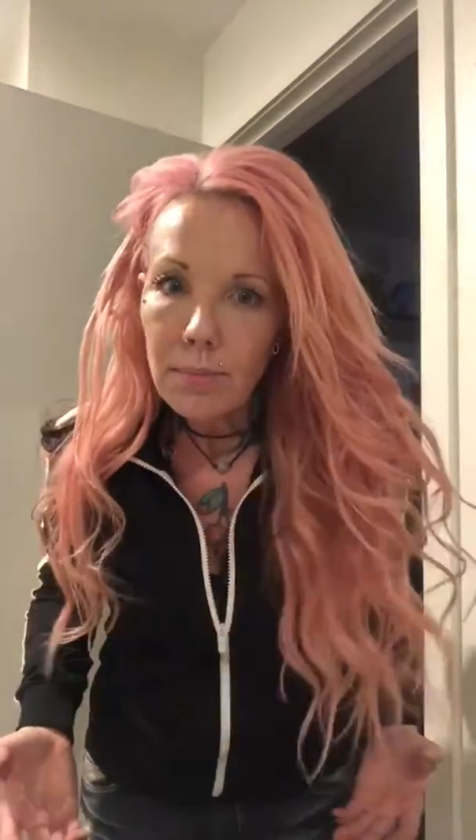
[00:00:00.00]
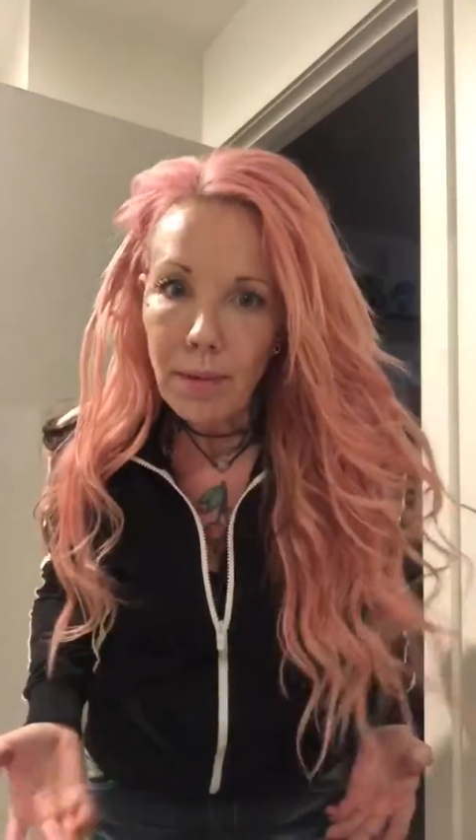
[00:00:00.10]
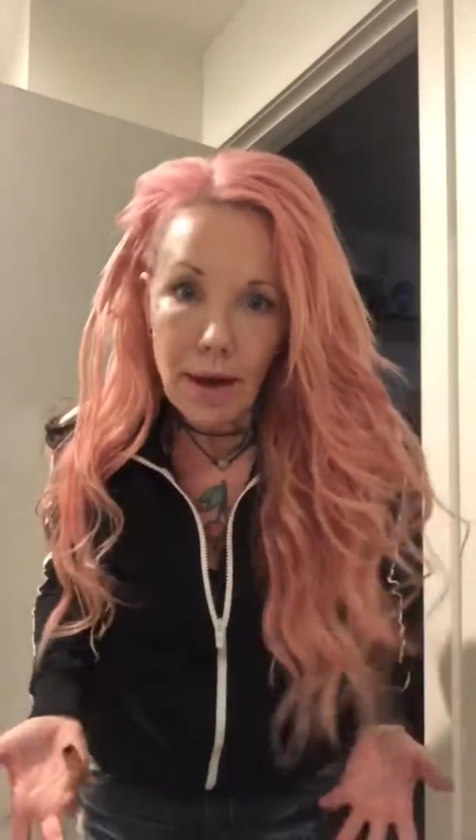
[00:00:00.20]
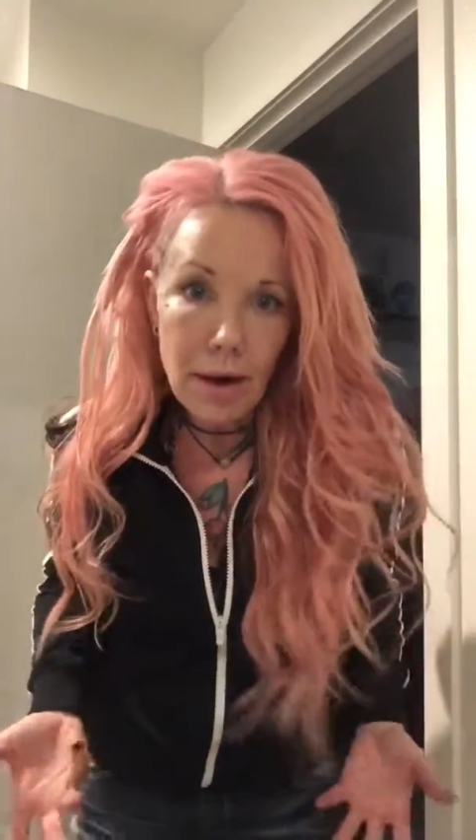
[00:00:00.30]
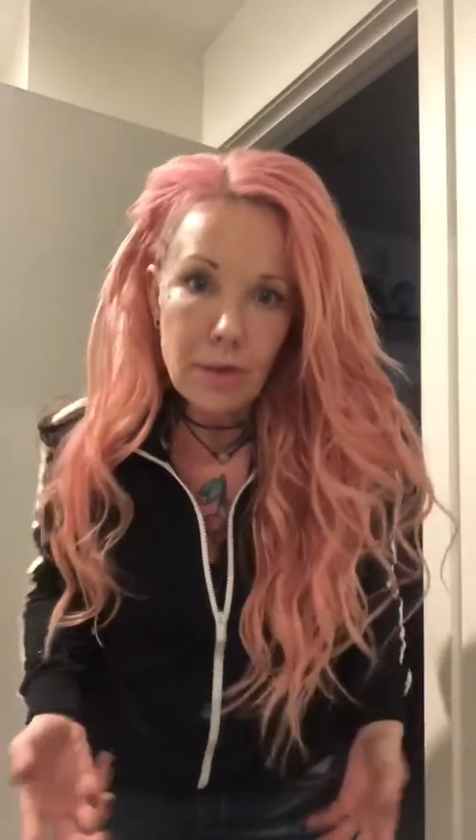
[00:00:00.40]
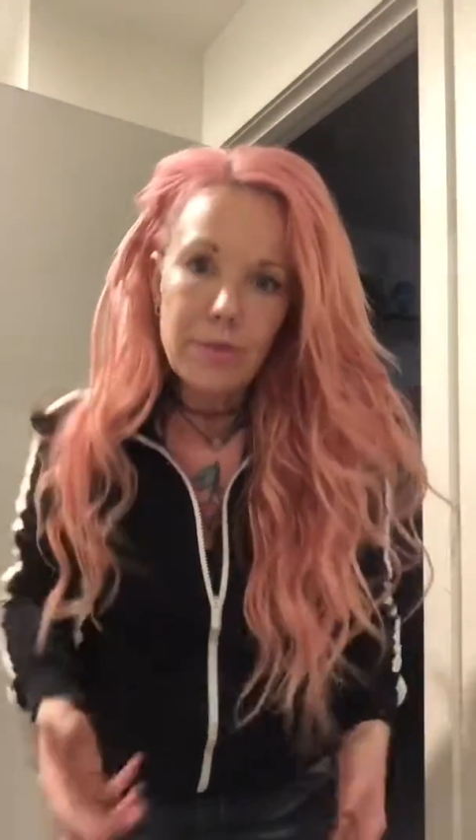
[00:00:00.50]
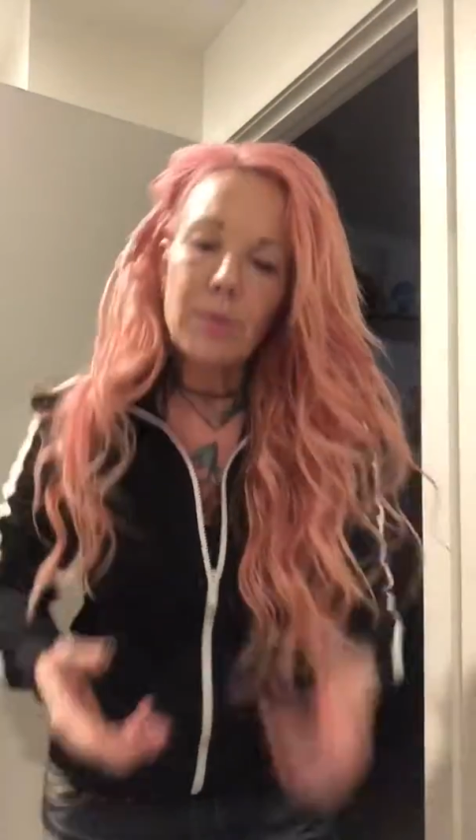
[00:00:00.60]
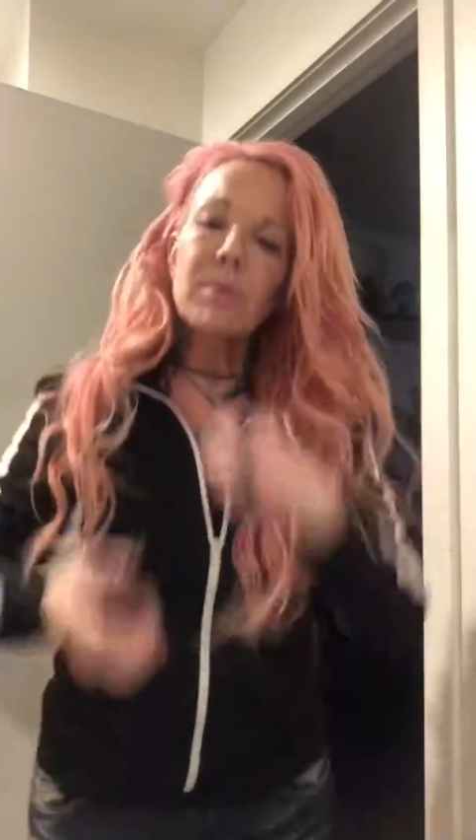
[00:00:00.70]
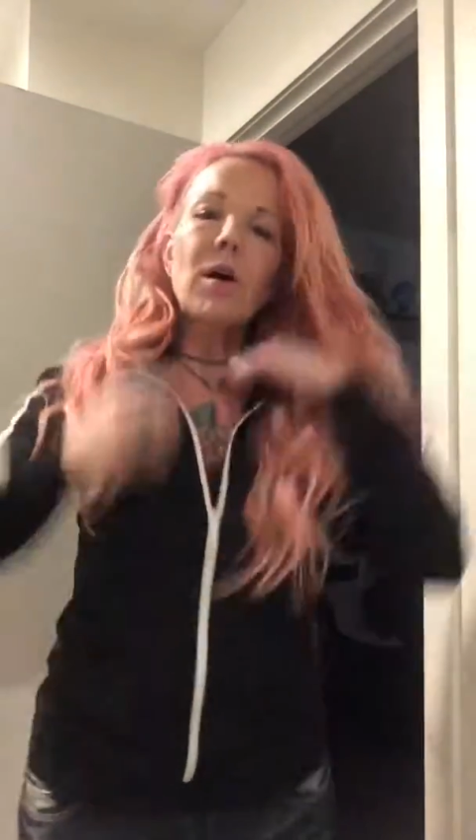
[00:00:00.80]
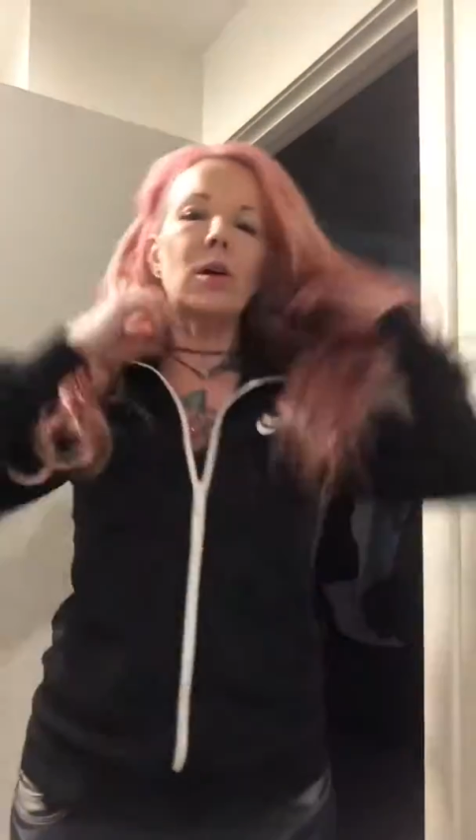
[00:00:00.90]
my hair
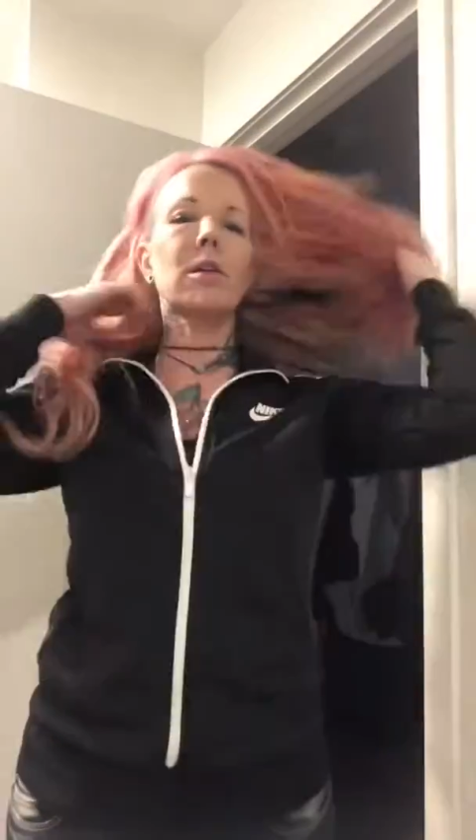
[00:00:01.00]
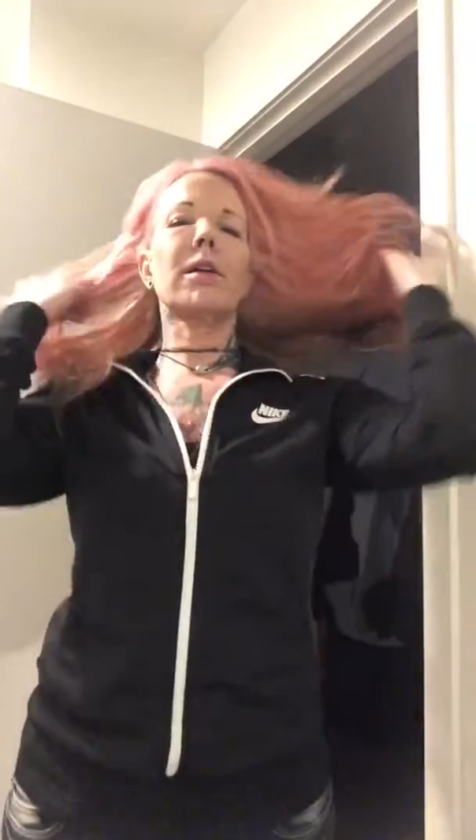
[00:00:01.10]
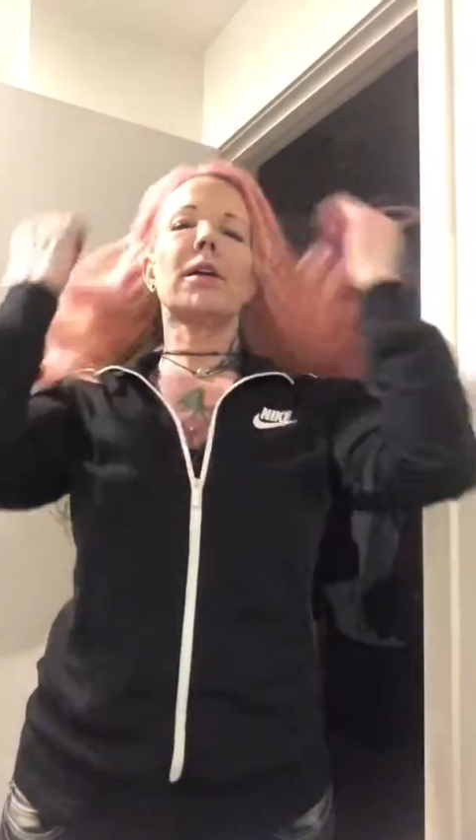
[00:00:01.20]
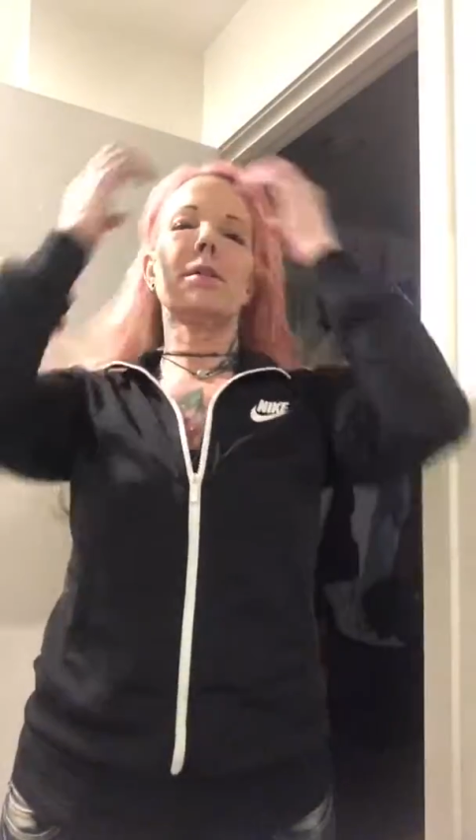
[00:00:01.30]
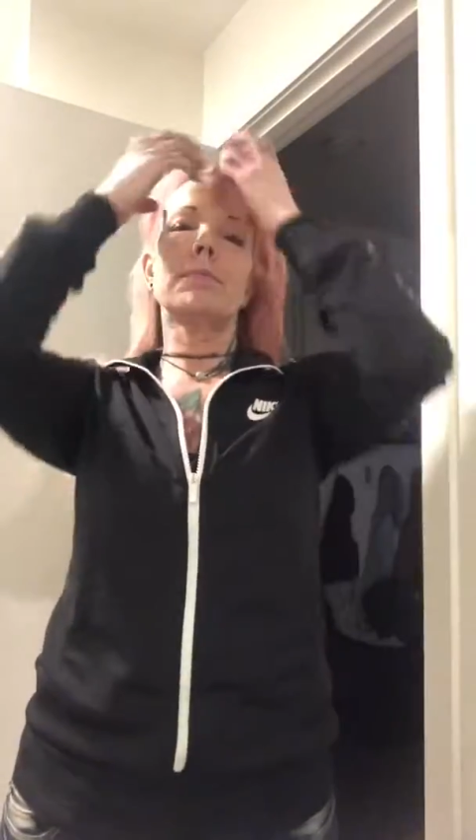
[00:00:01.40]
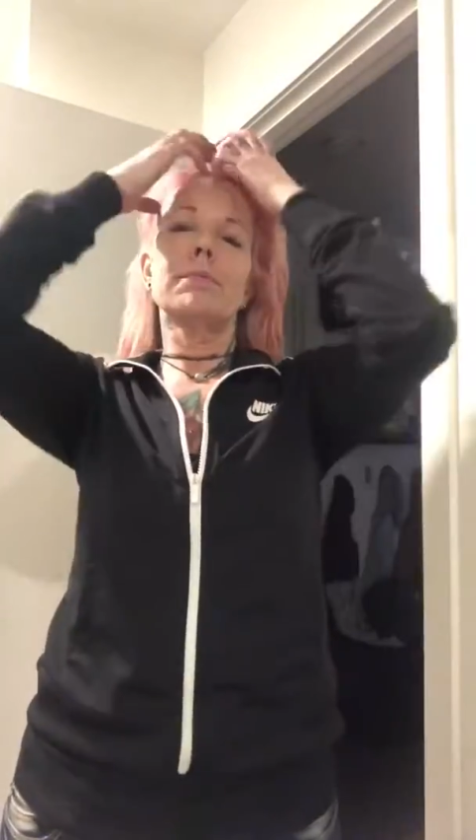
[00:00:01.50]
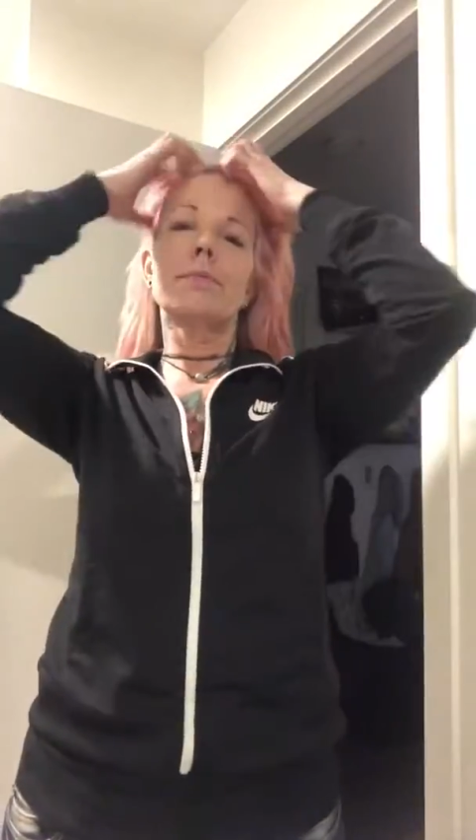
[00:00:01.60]
from earlier.